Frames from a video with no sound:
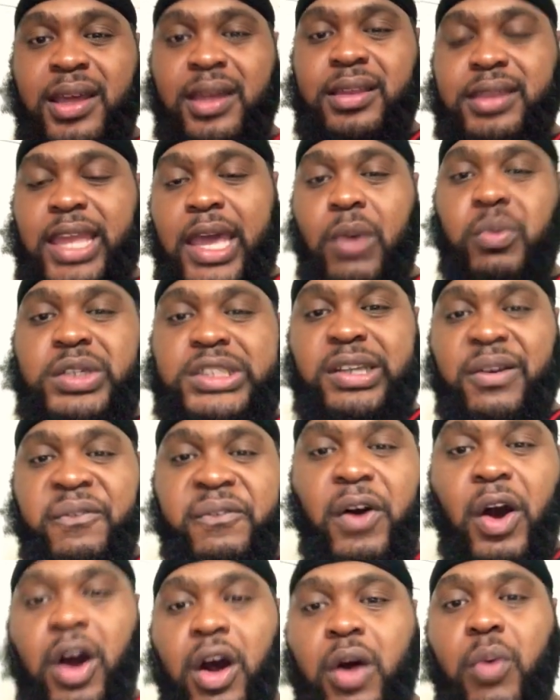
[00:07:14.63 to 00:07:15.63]
that was
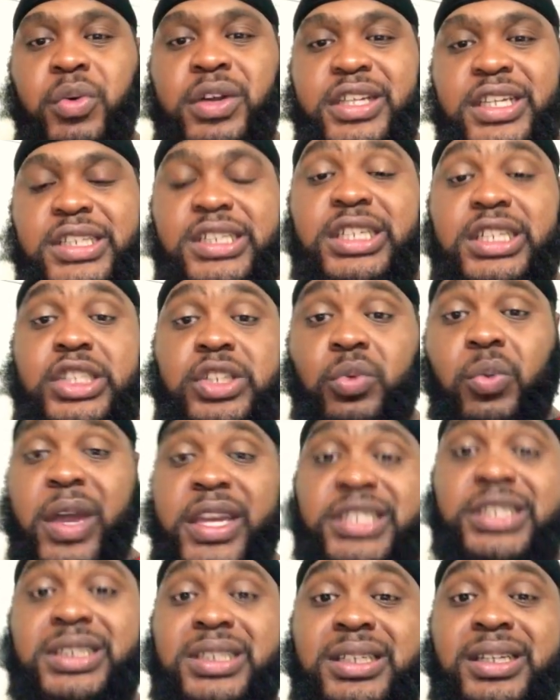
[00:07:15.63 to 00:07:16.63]
involved with this
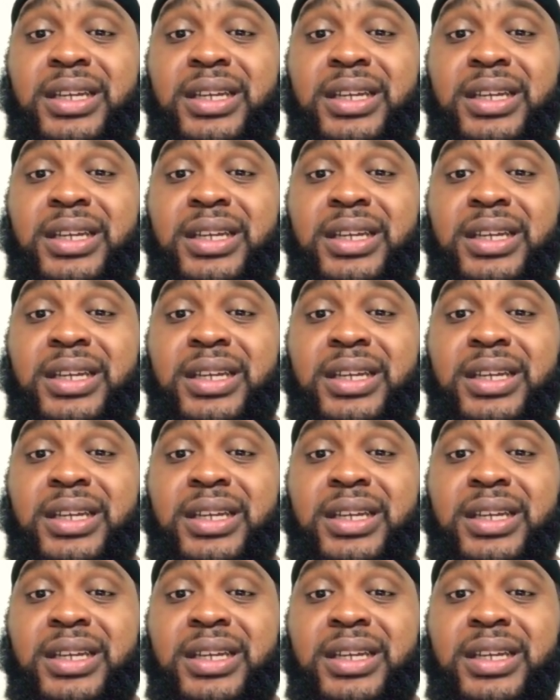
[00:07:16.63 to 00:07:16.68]
situation.